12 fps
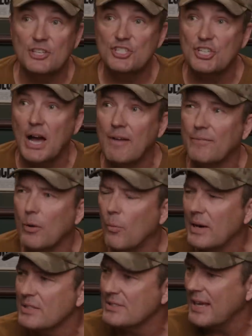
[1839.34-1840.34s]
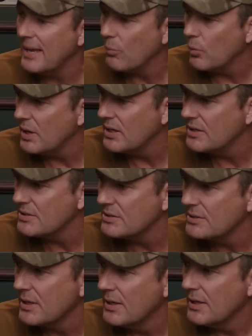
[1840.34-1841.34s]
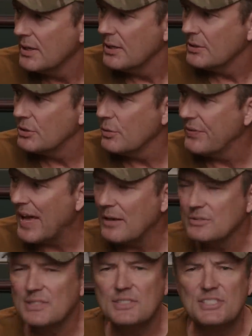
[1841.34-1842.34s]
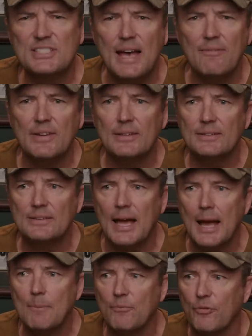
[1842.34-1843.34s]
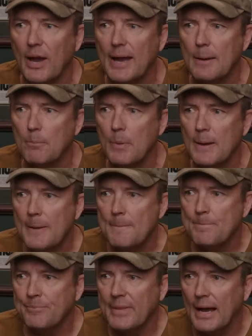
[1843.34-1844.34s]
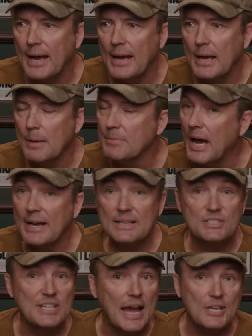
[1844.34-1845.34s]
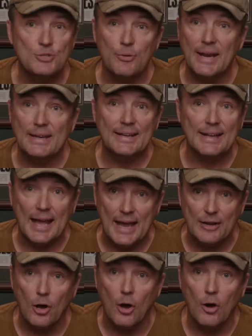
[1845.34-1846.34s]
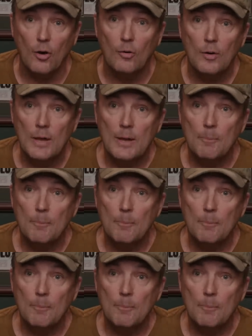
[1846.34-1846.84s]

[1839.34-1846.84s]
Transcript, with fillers: in the Najaf. I want to say it was two thousand seven time frame. Uh, I'm not exaggerating at all,